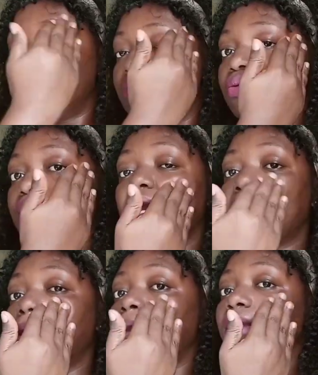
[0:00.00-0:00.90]
to soak
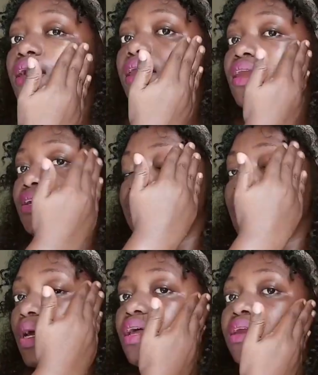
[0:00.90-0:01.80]
in, and
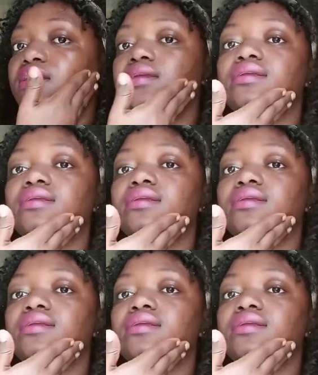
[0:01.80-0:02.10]
that's when